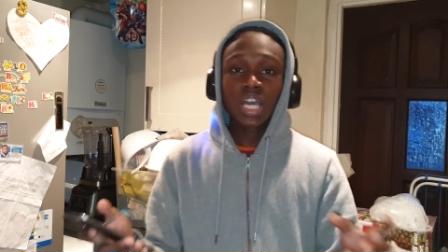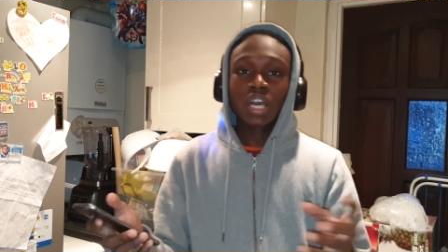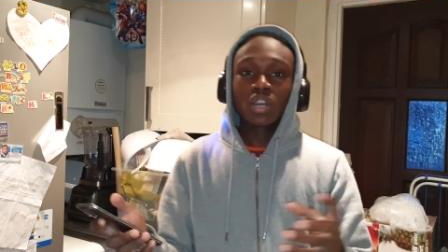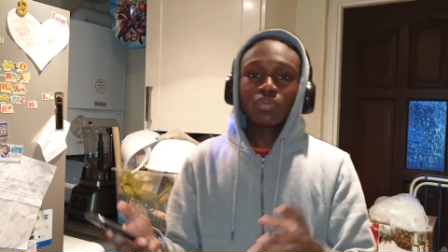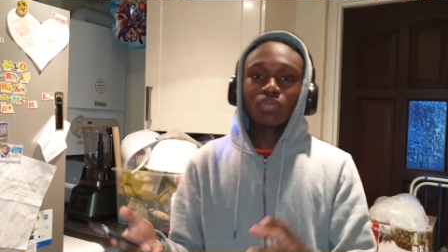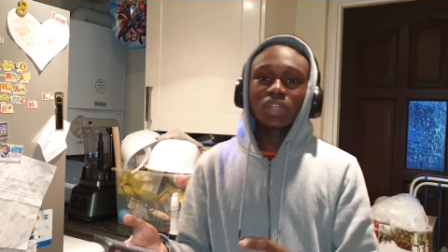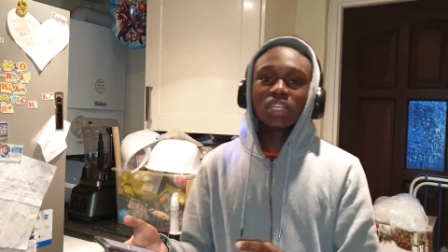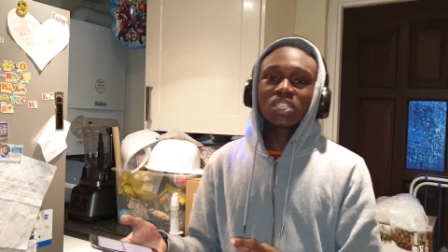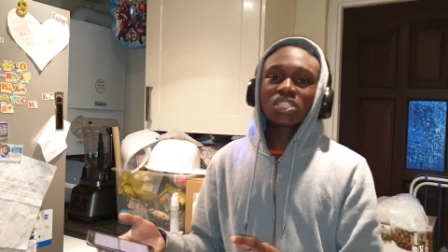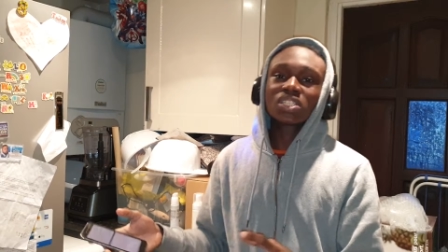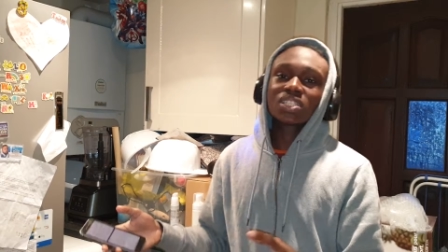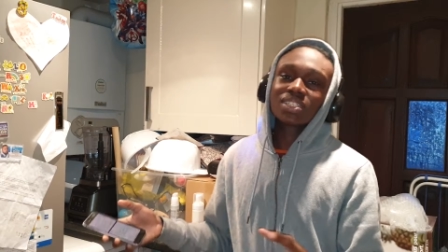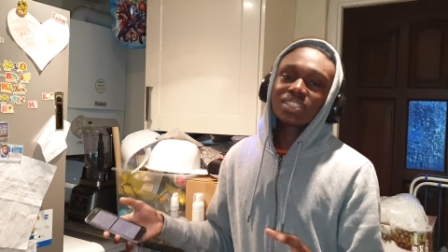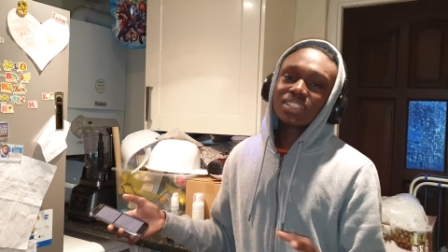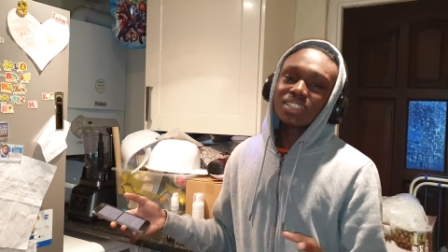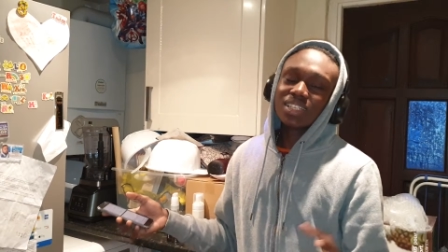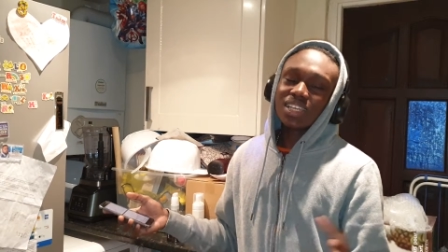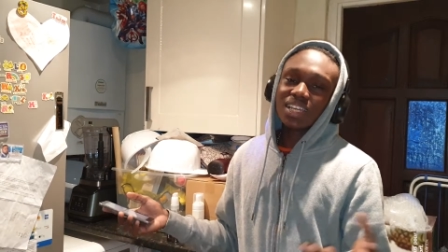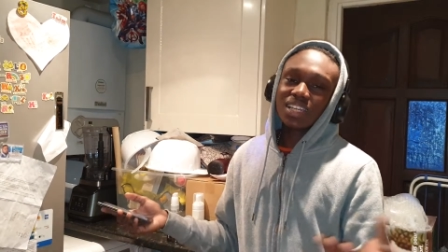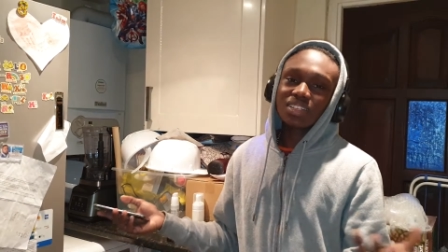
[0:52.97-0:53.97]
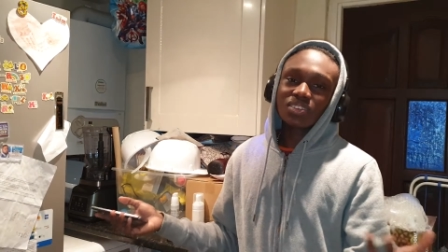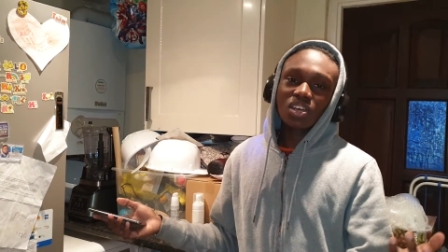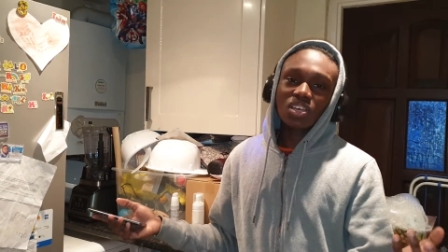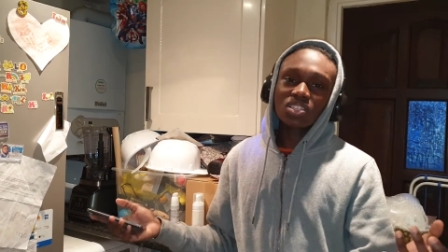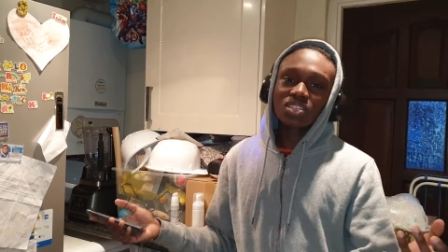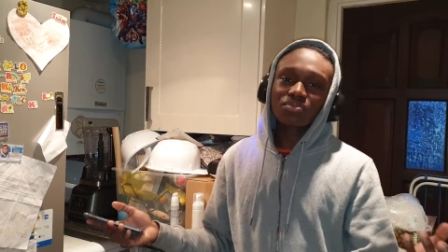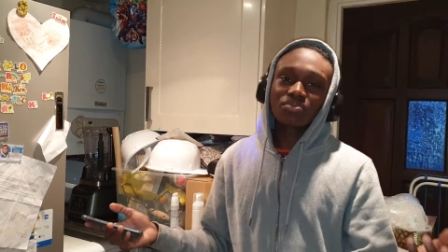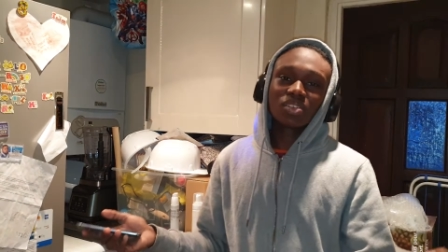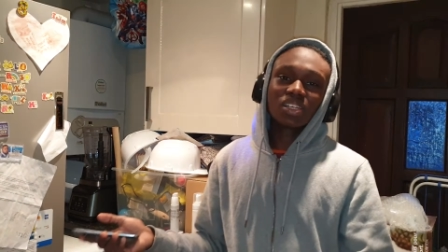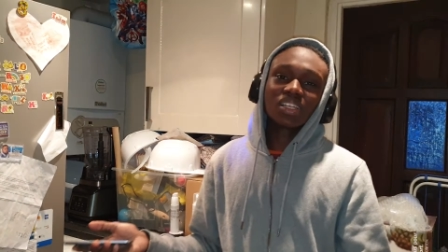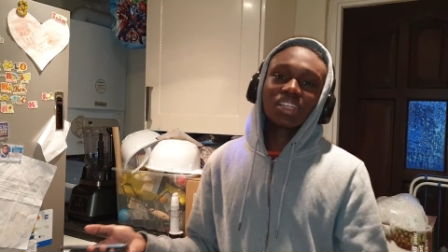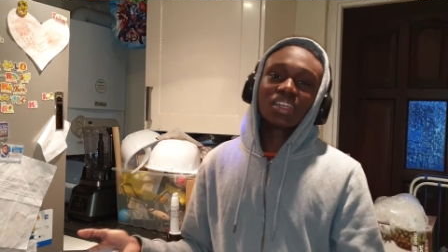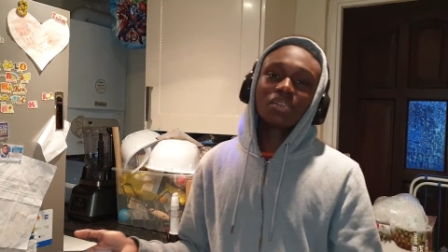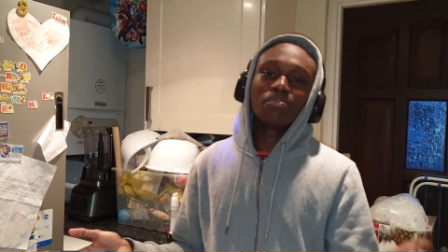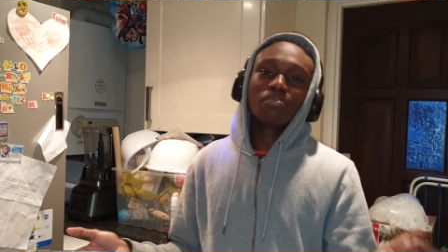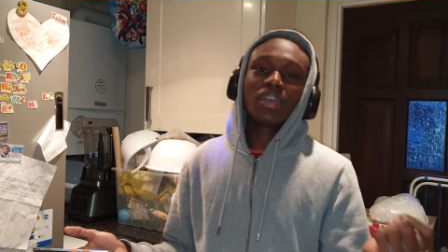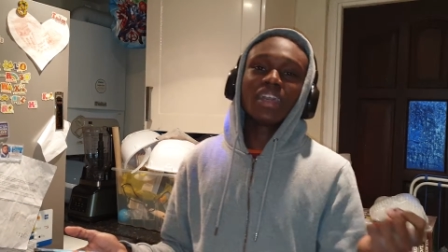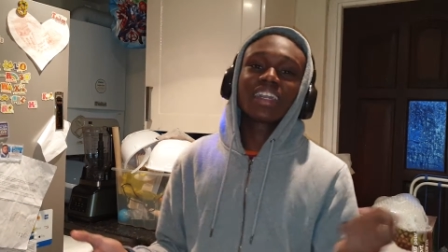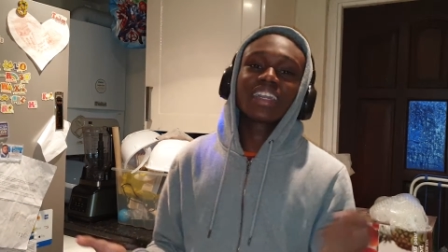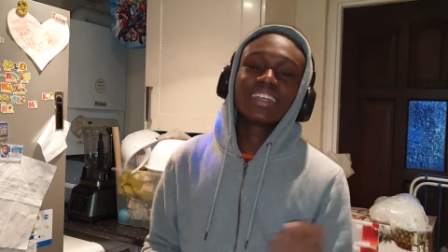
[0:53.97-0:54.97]
which doesn't really
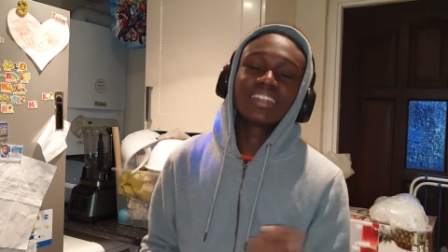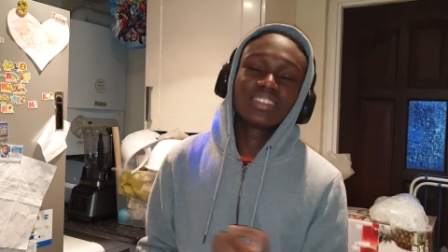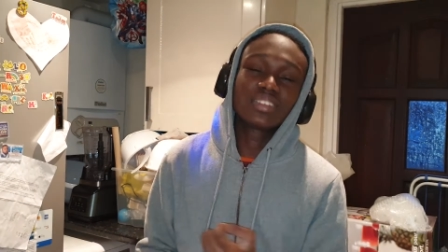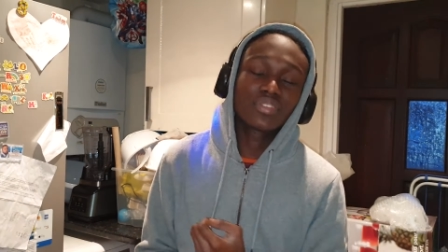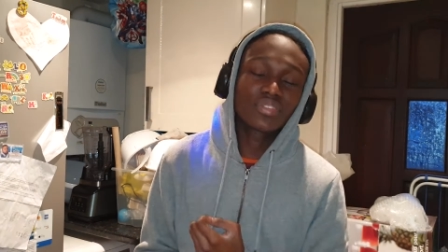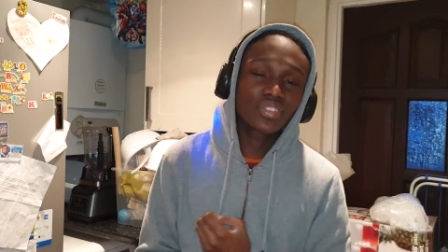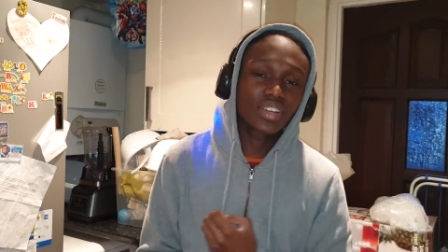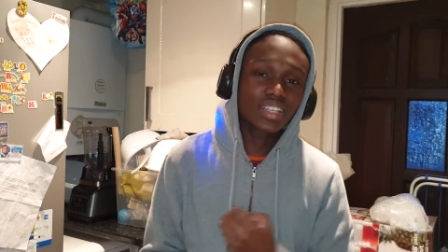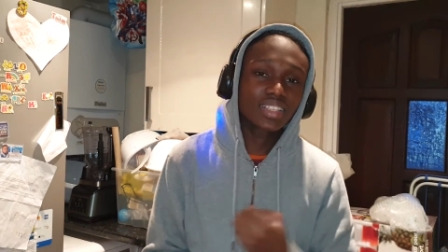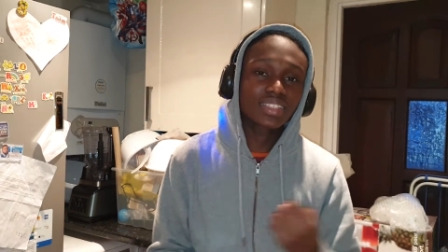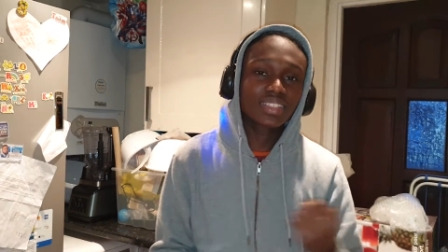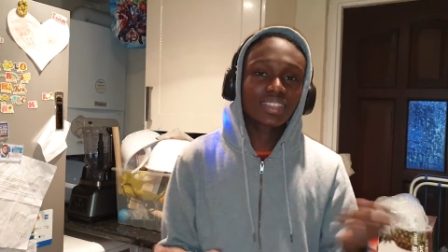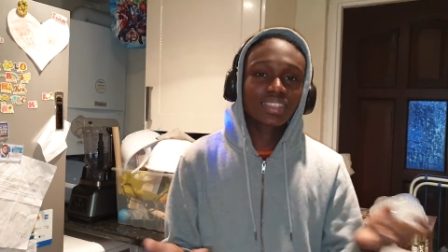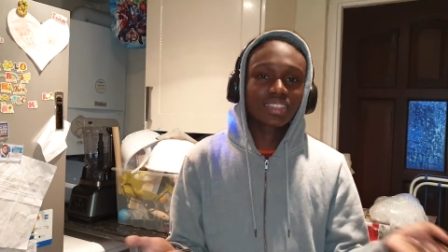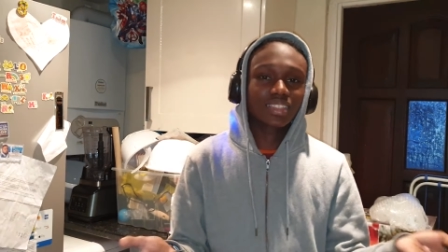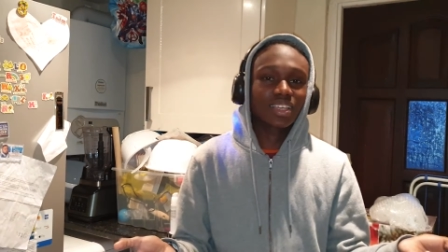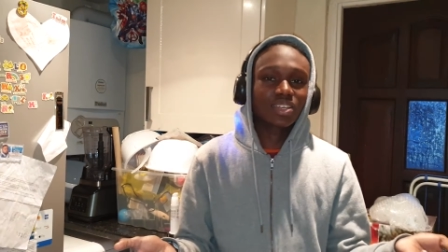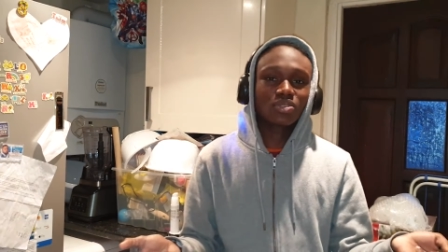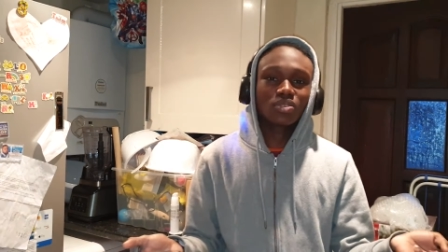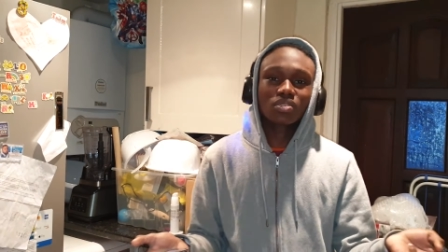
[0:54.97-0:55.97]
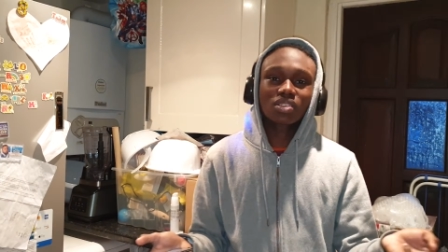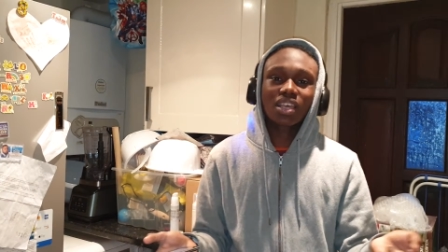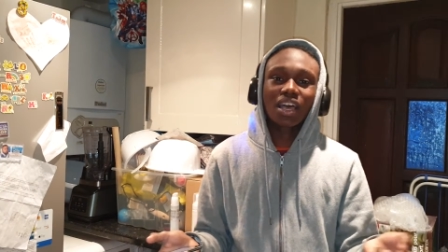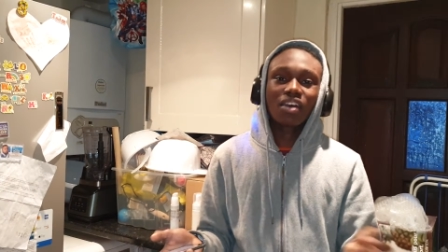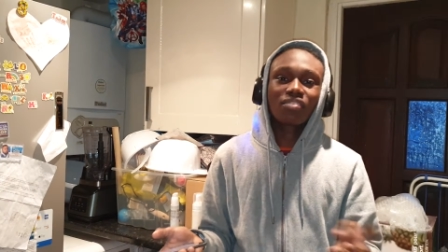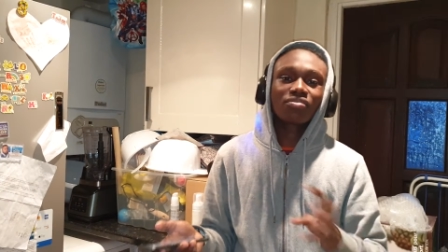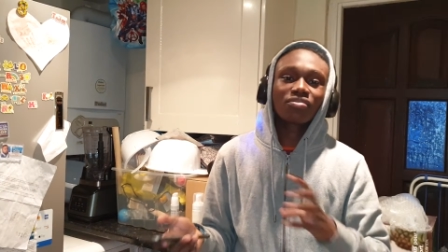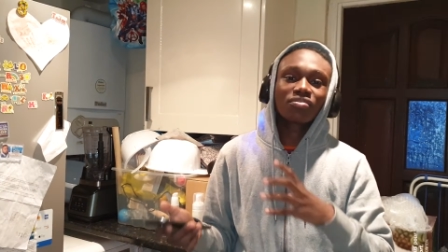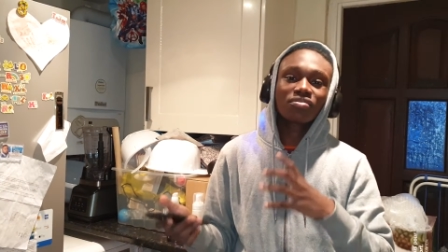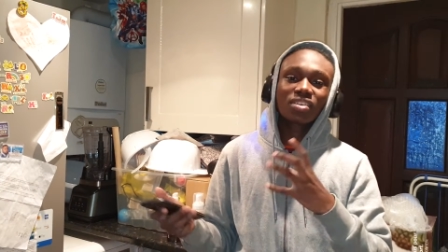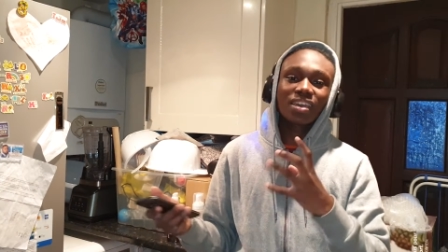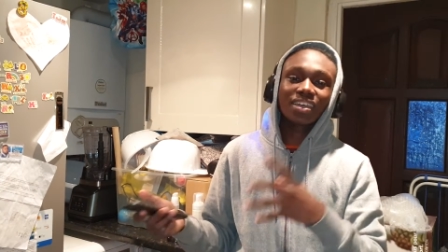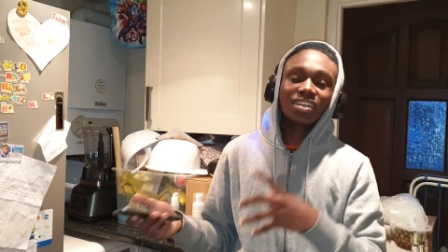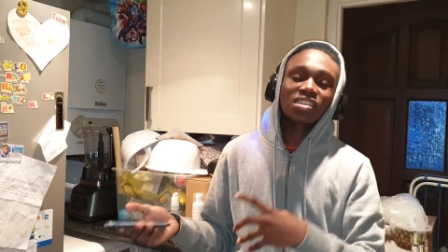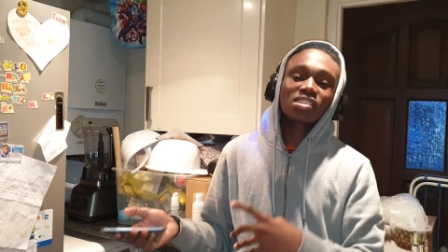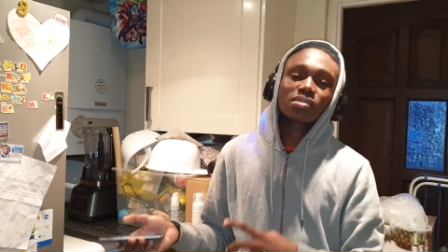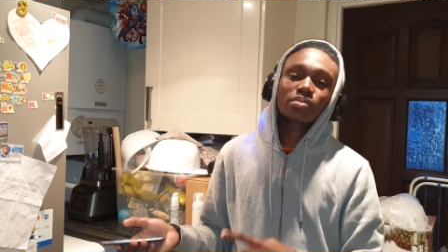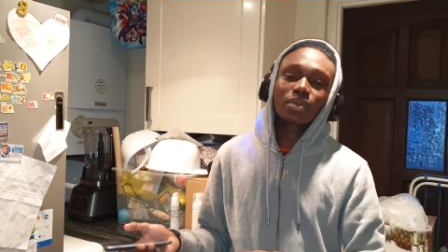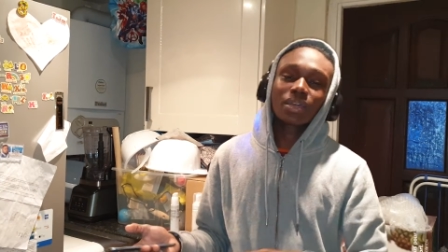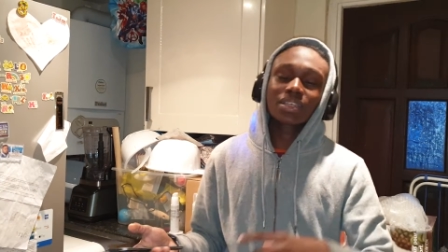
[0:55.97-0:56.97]
make a difference. They don't have any
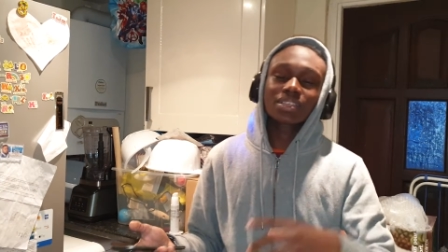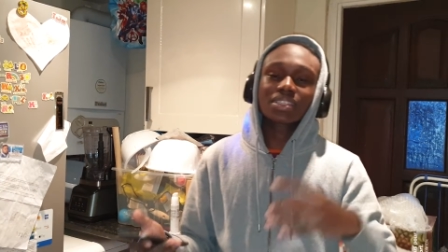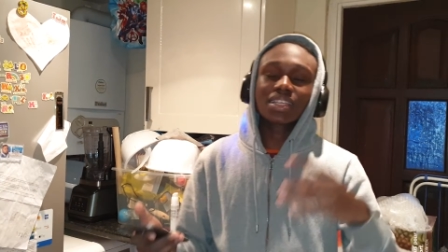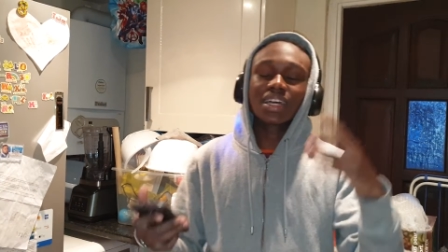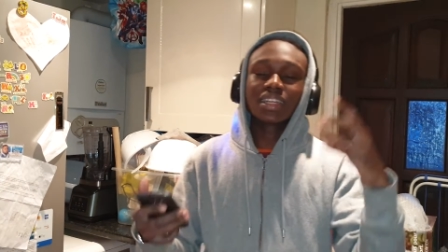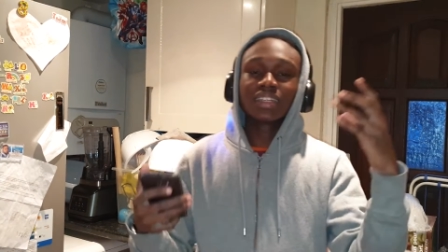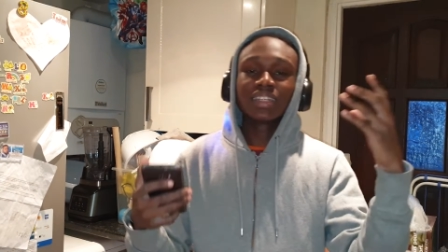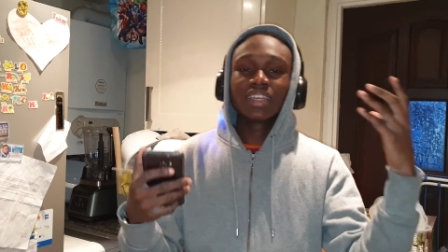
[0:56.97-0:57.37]
specs than